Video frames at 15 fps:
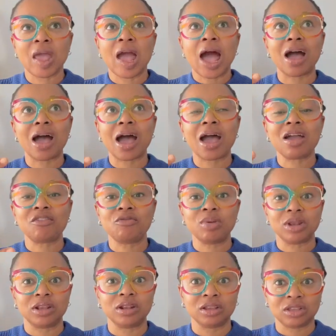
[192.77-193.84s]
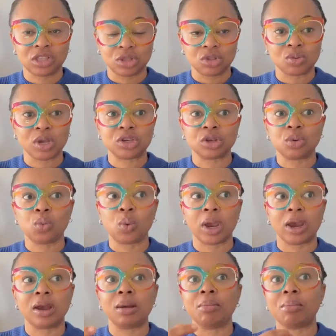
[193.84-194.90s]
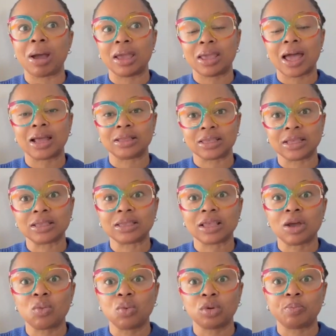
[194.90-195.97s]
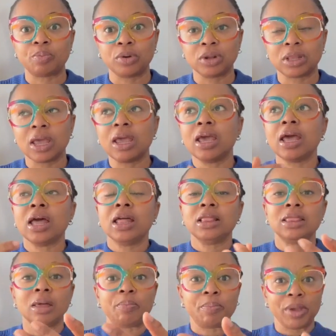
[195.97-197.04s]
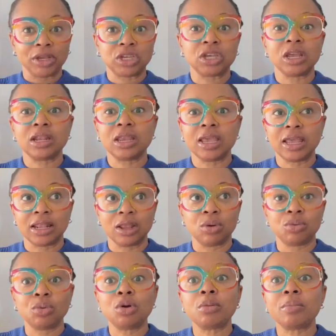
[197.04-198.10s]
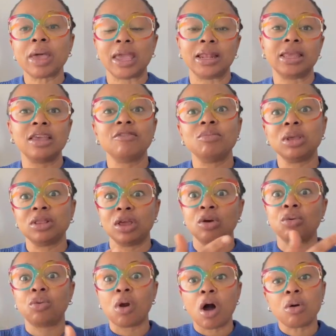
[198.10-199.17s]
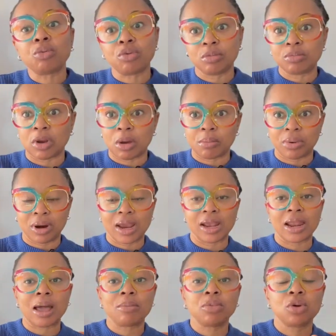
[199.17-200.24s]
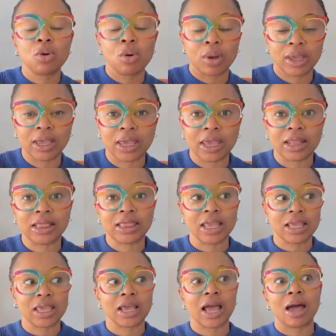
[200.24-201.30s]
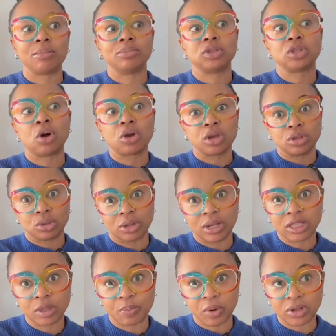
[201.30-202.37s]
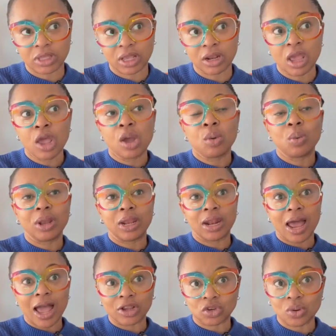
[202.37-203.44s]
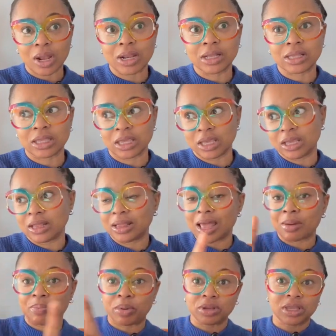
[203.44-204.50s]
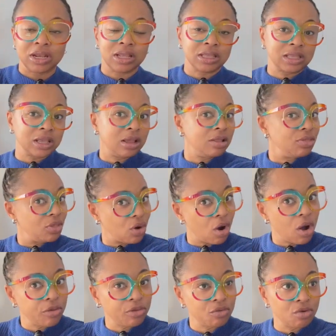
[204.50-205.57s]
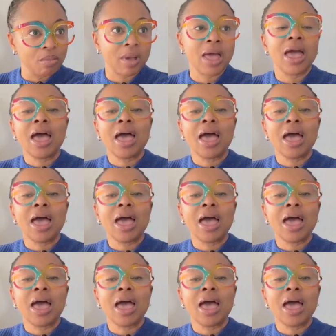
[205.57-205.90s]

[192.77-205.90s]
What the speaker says: I have been in a situation where my assistant would put the patient in a room and give me the wrong room number, and I'm going in thinking I'm talking to this person, when in actuality that person is the other room.